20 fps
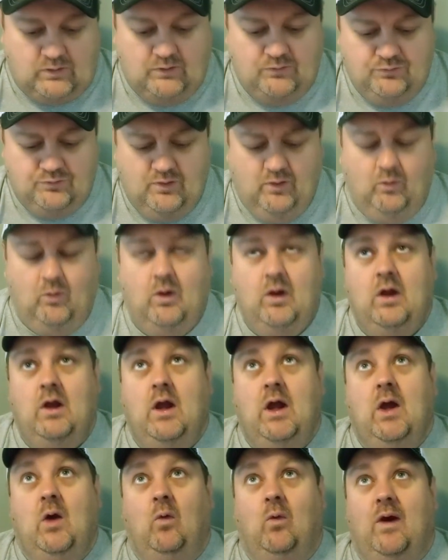So,
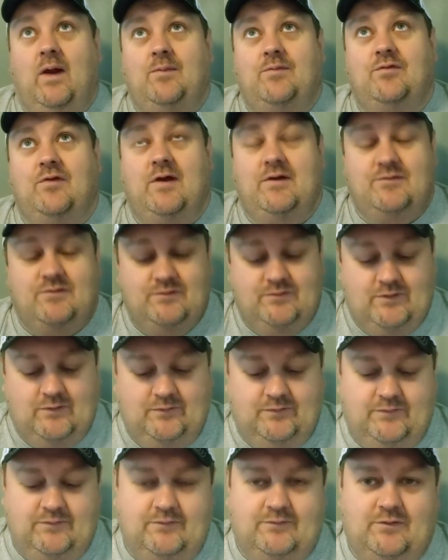when I'm slicing
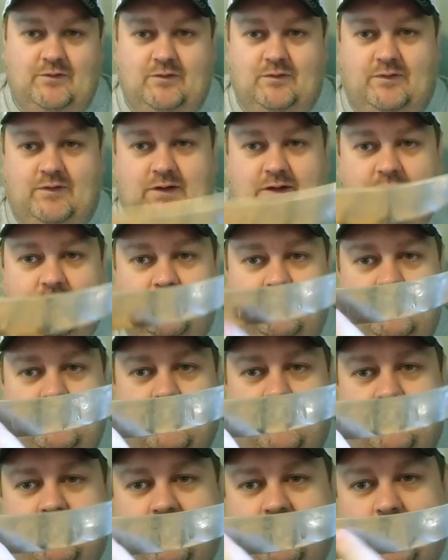certain things,
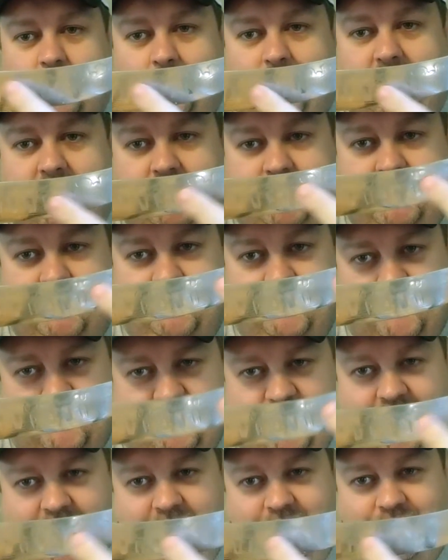notice there's a belly on
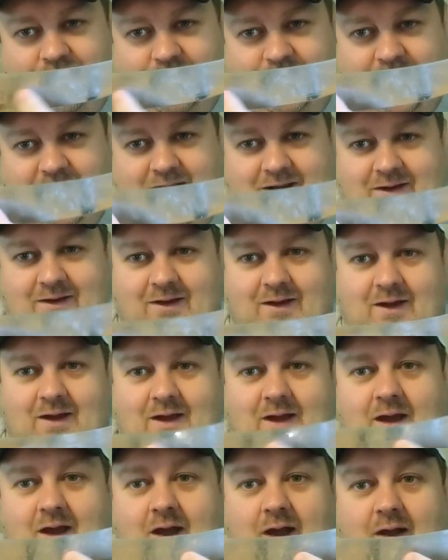this knife, okay?
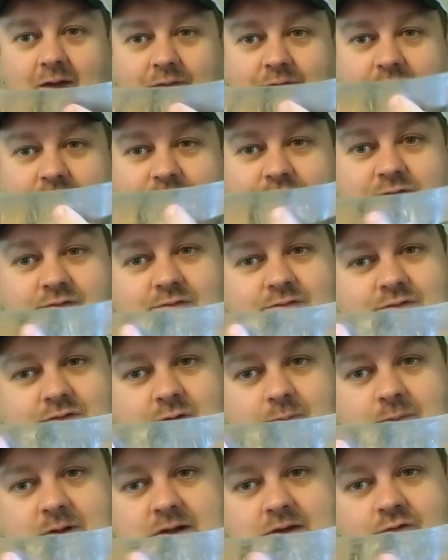This is,
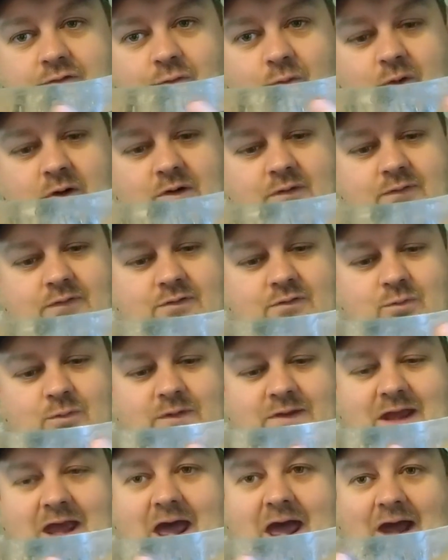to me, is where
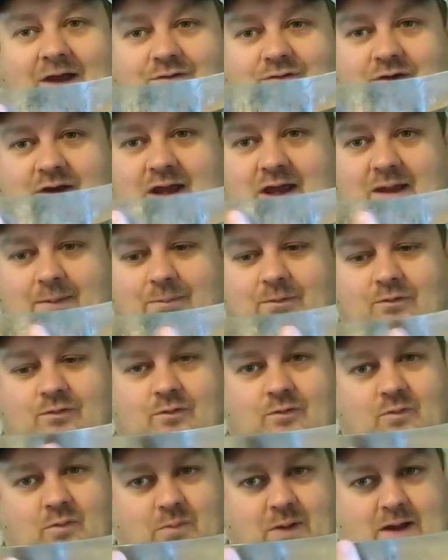the action happens,
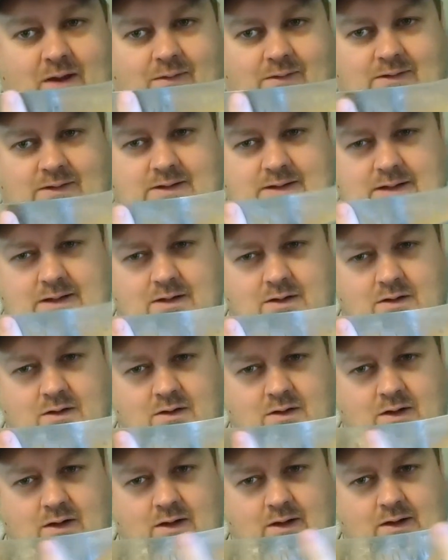from about
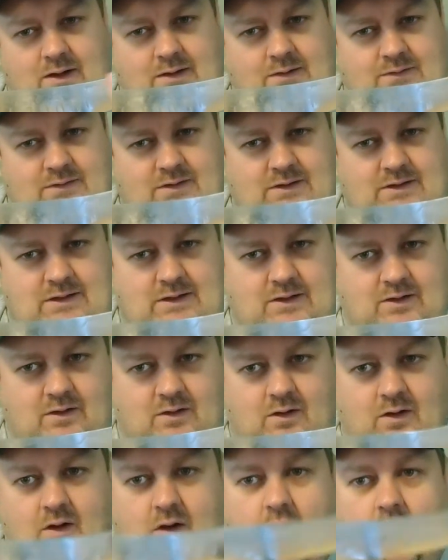here to
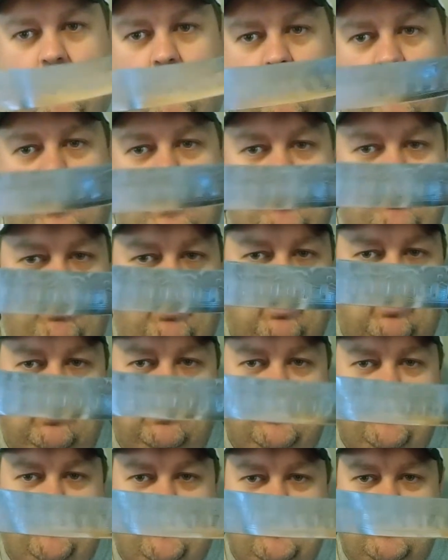here. When I'm
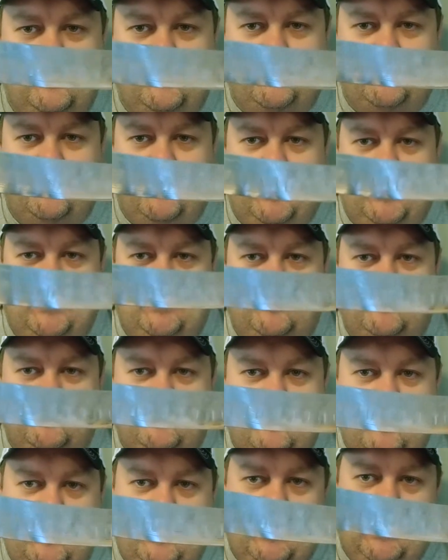pulling through a
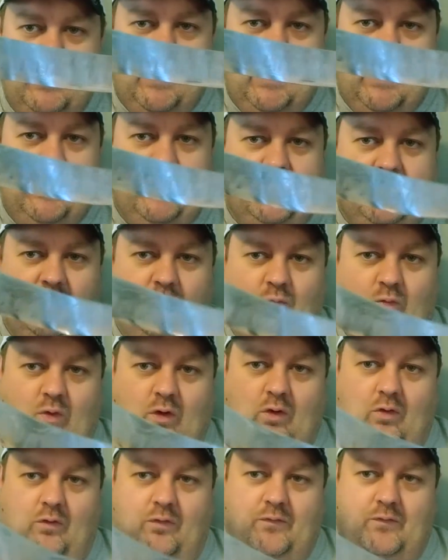slice, I can
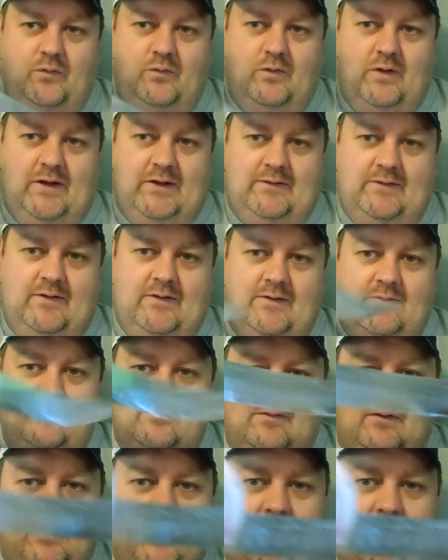roll through like this.